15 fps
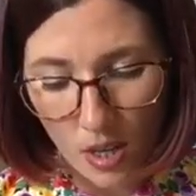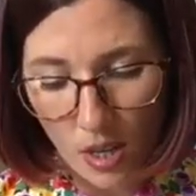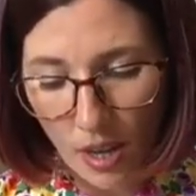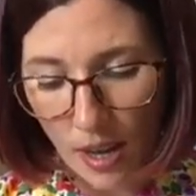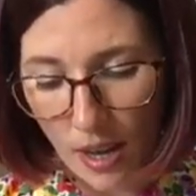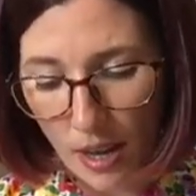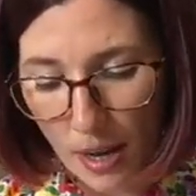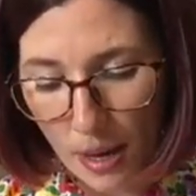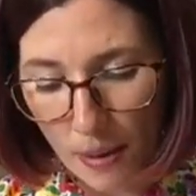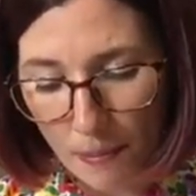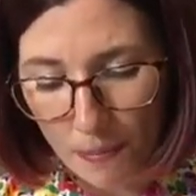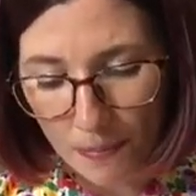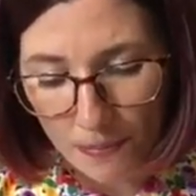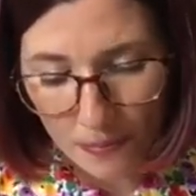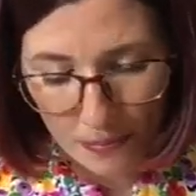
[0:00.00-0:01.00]

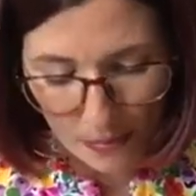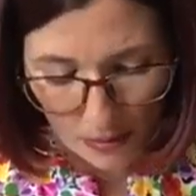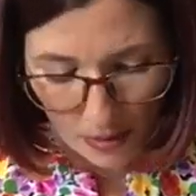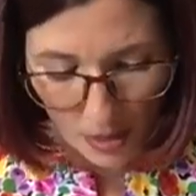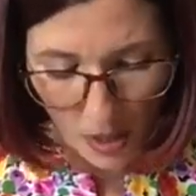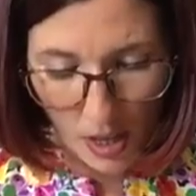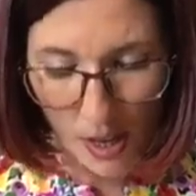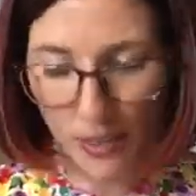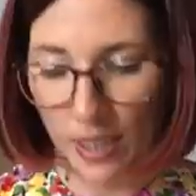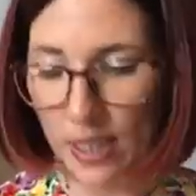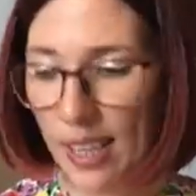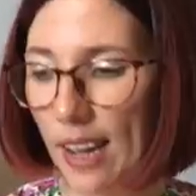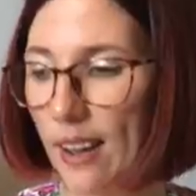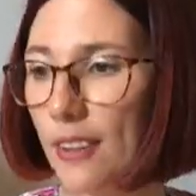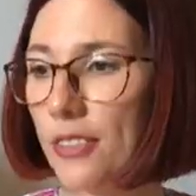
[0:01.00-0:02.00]
And then
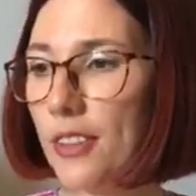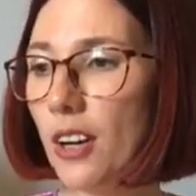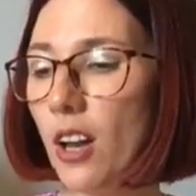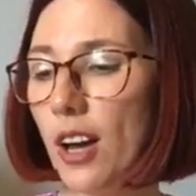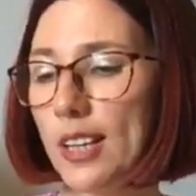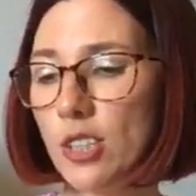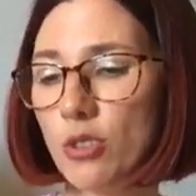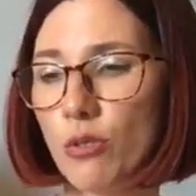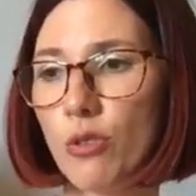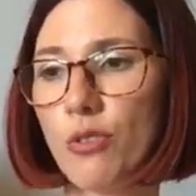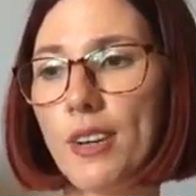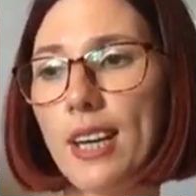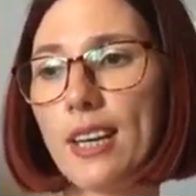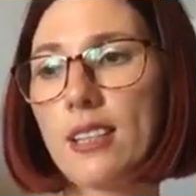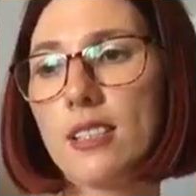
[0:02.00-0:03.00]
yeah, the line
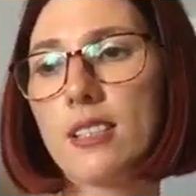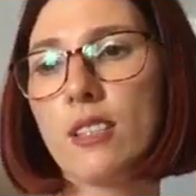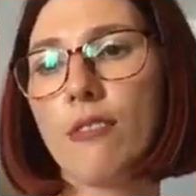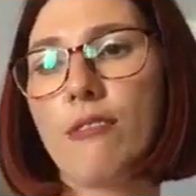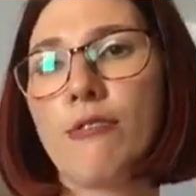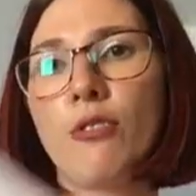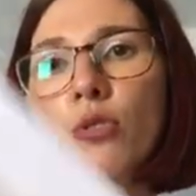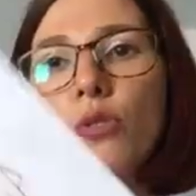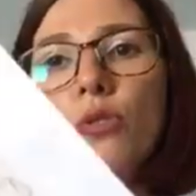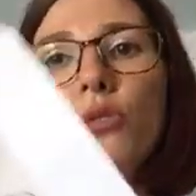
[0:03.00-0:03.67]
drawings for